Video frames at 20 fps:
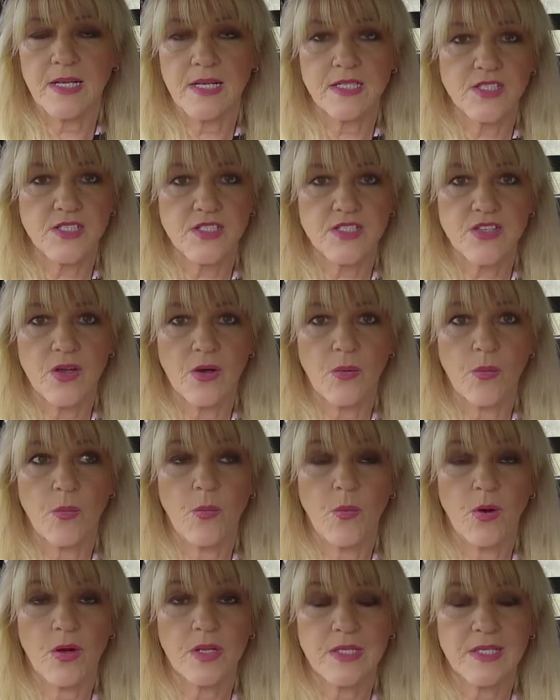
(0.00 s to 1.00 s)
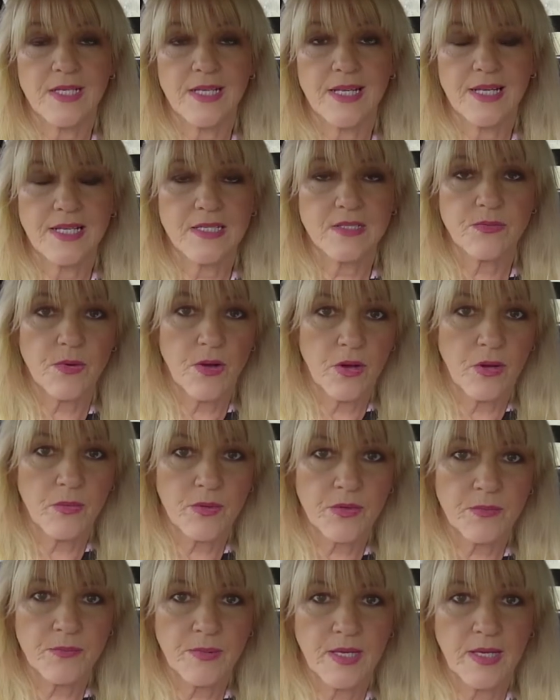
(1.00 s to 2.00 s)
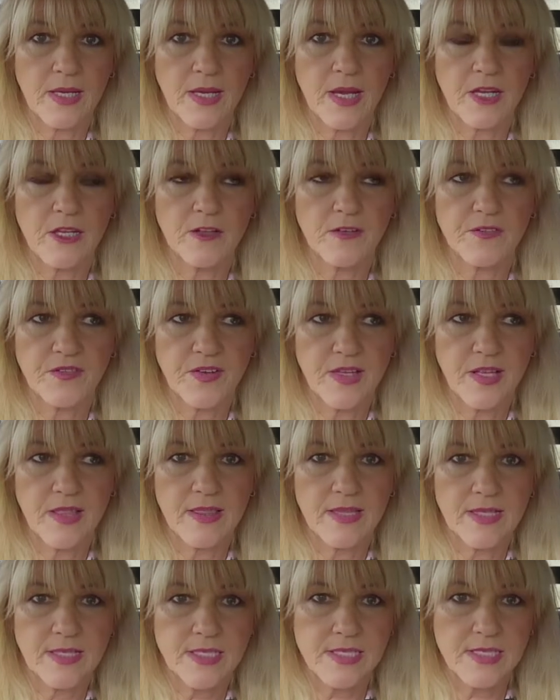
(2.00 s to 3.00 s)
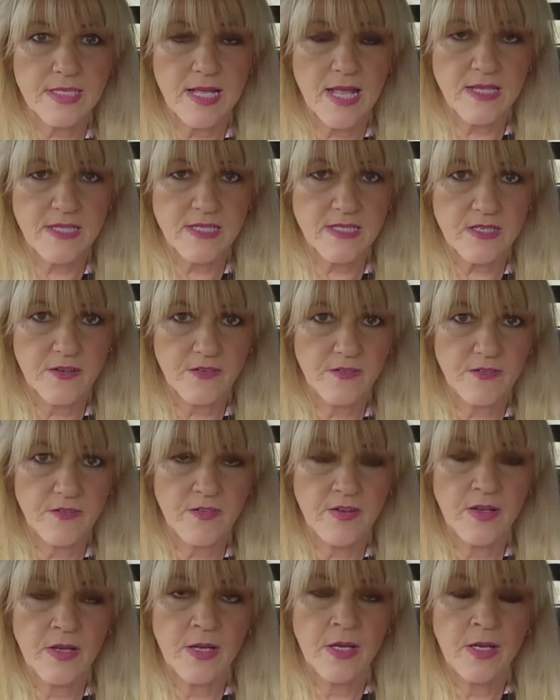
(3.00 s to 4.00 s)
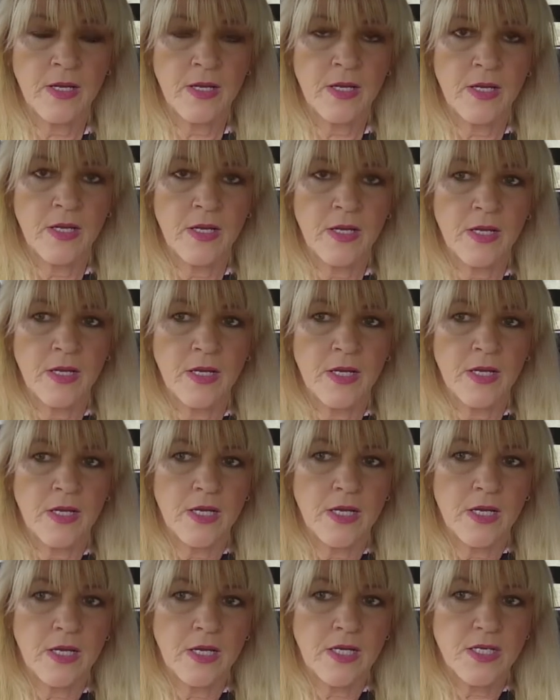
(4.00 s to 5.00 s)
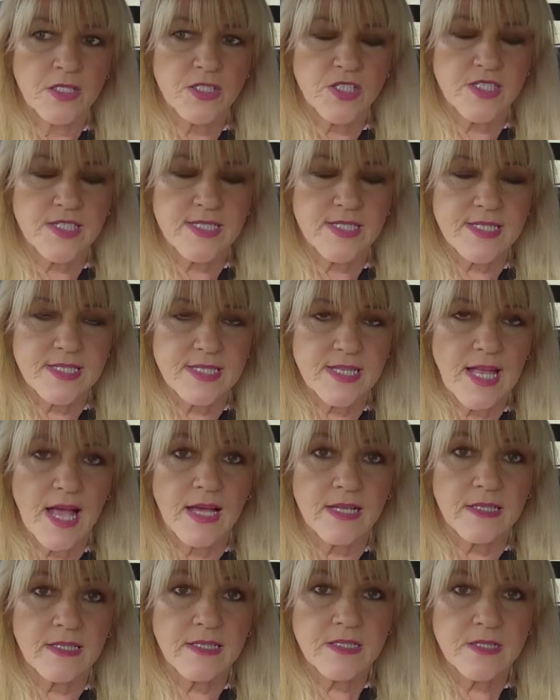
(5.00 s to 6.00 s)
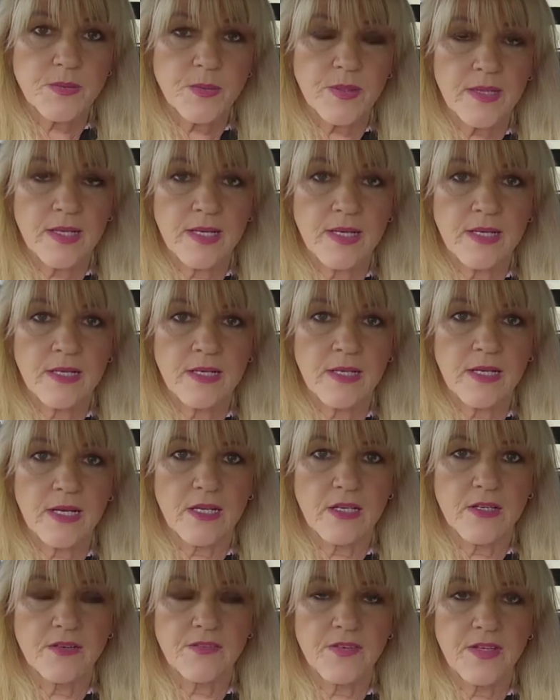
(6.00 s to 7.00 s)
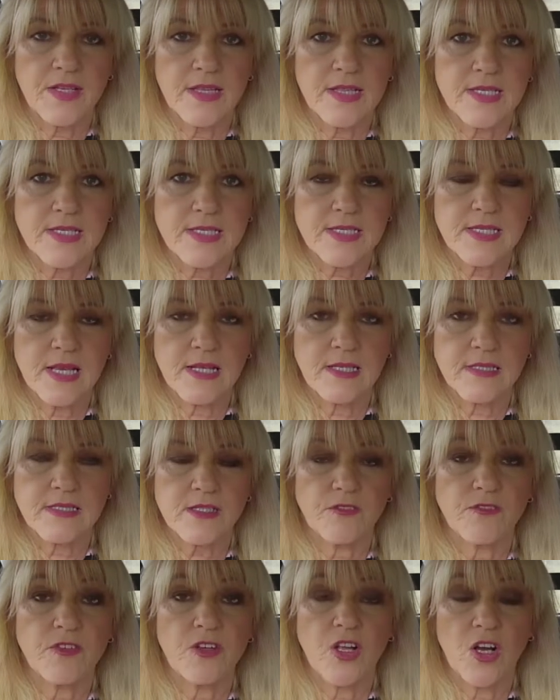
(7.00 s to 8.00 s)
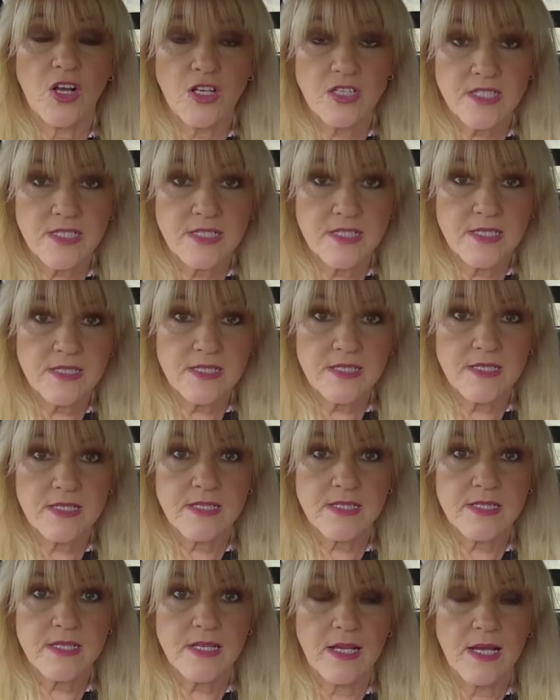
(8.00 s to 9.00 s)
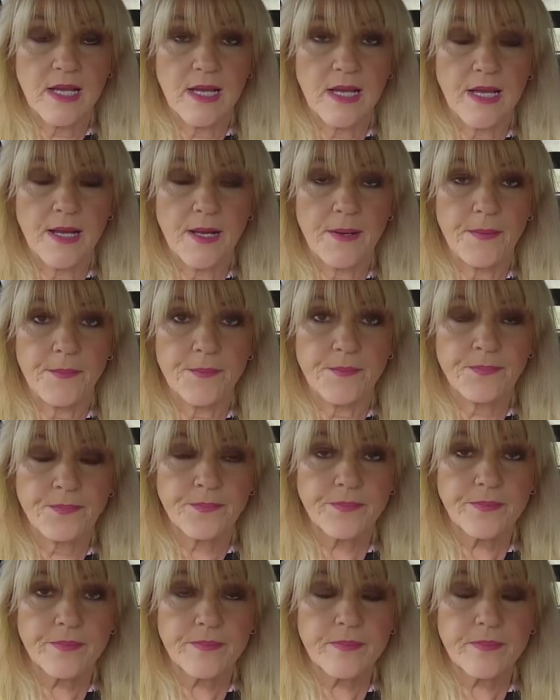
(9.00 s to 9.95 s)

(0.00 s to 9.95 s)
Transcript: I just thought, what is wrong with me? I could feel this sense of just sadness within. I could feel this sense of lostness. And